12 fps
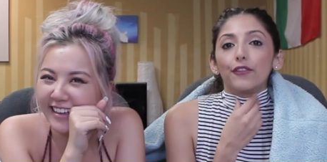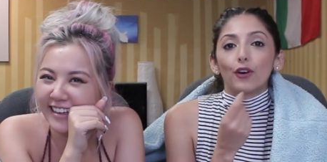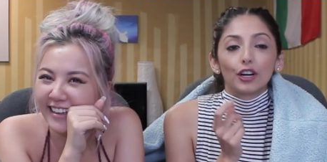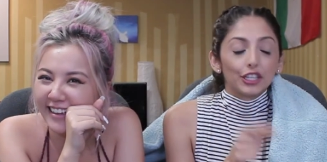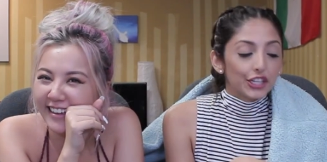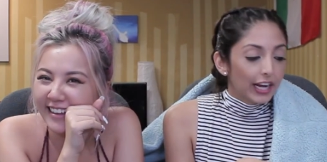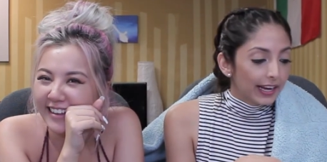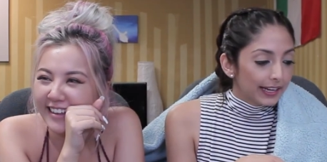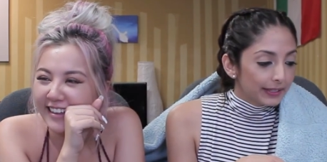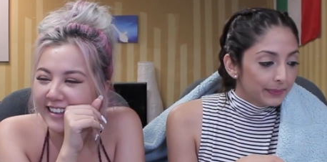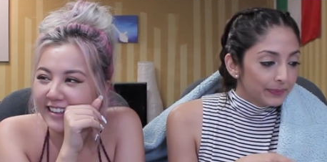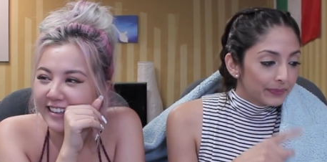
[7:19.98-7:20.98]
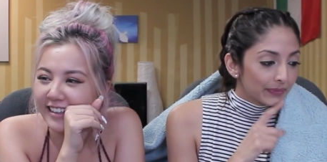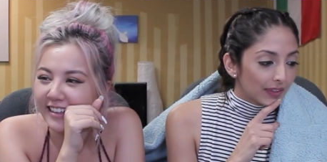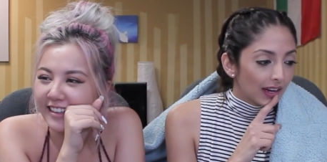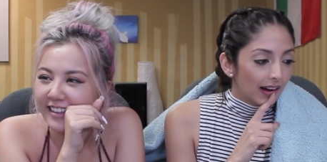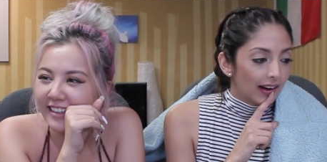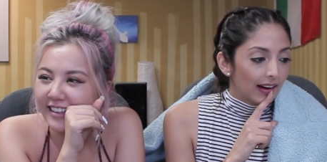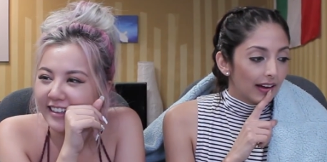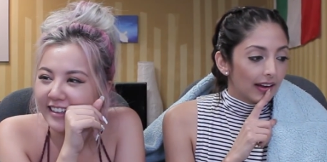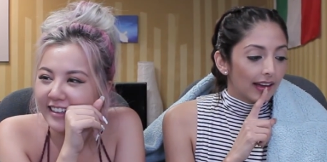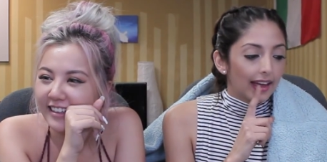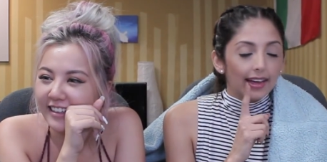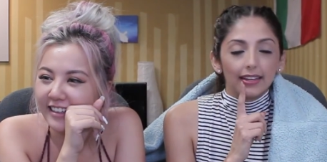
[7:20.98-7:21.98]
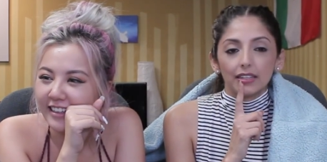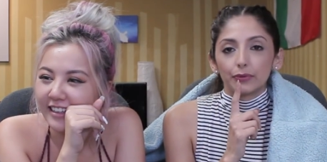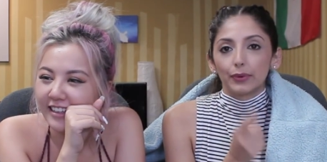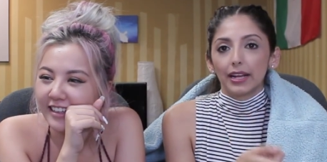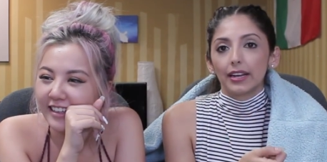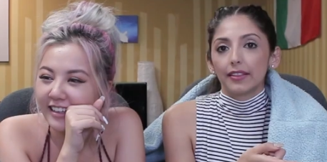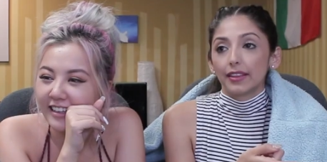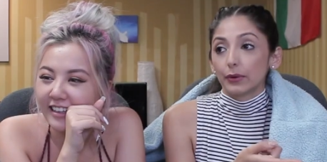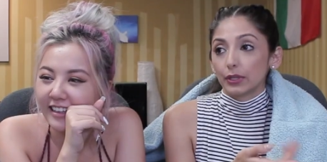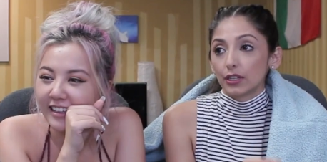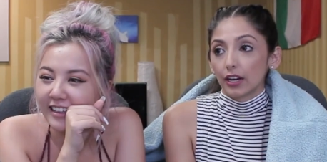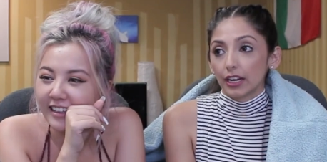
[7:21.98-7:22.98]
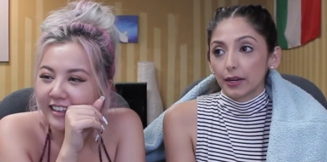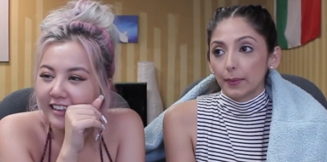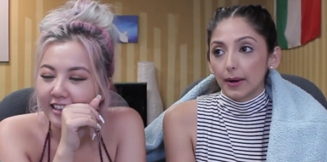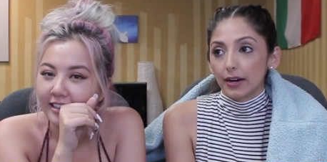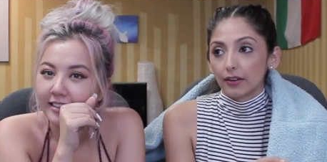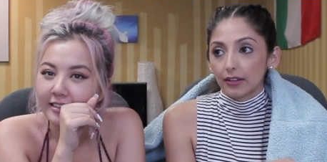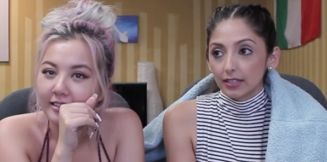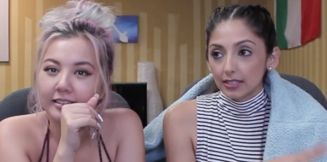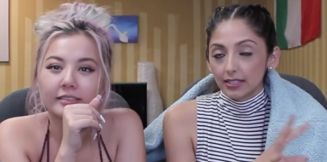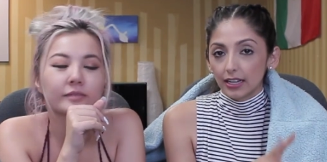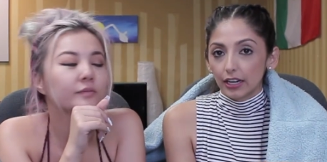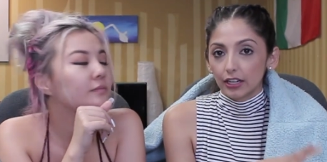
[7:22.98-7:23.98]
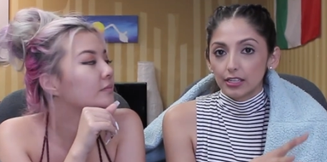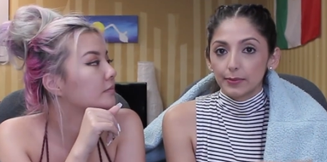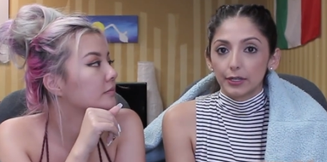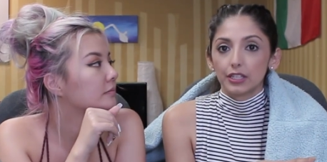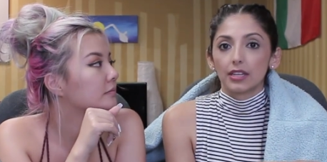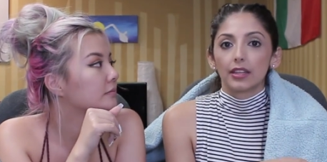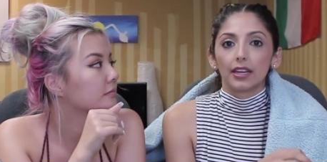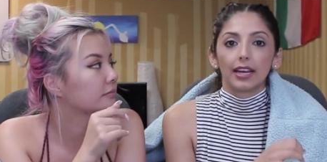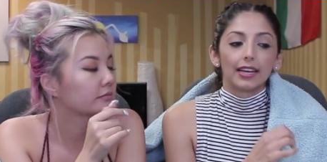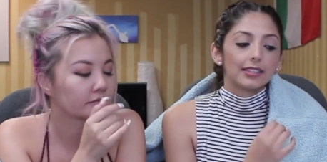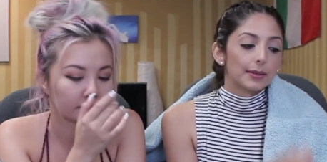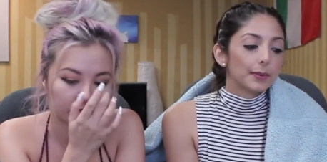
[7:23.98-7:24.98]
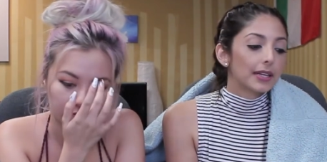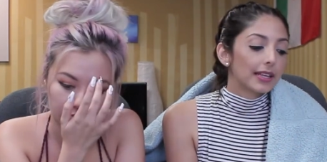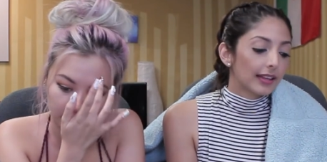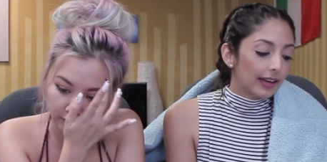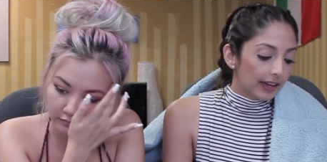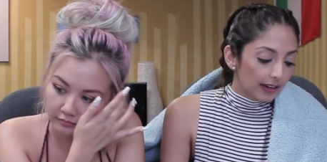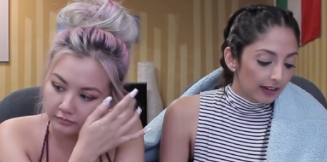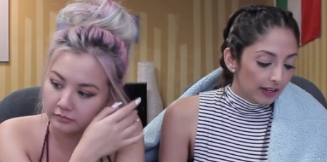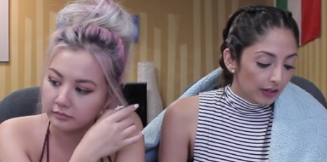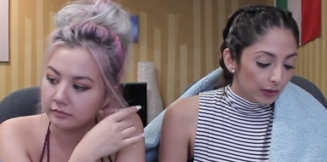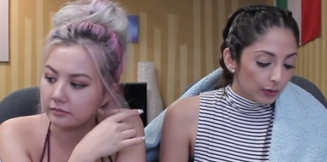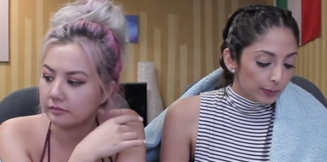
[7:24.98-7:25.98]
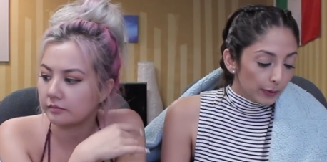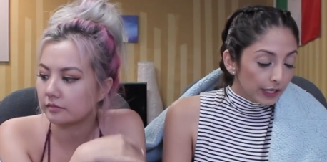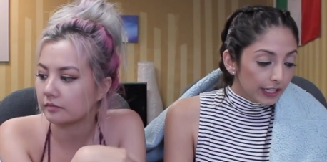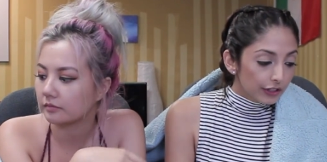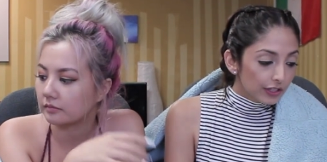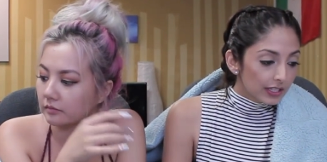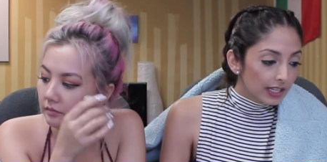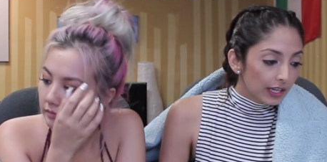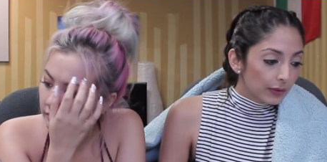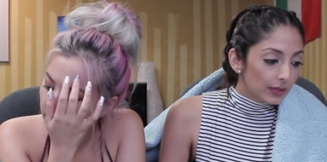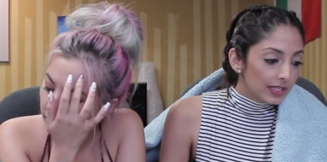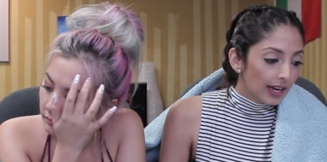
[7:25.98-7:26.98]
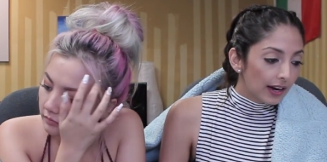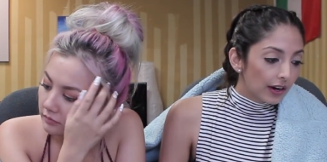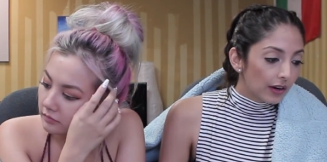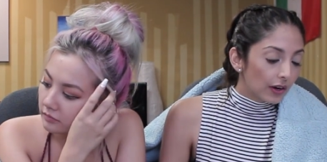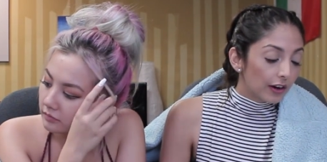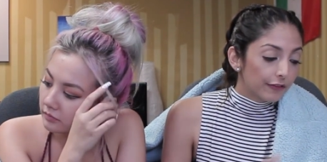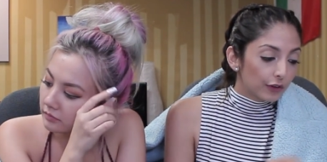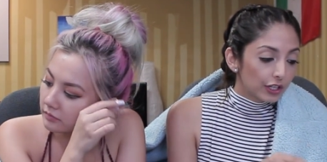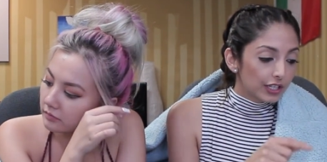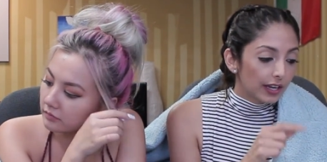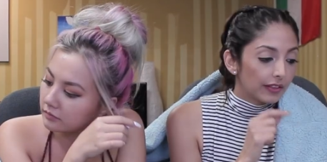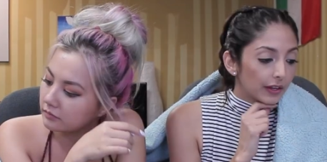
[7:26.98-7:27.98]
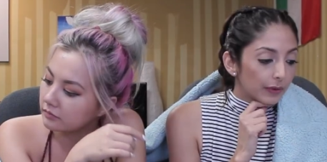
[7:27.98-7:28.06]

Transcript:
Speaker 1: 4chan and Reddit, they were talking about this entire conspiracy thing, and something that was pretty interesting was how on 4chan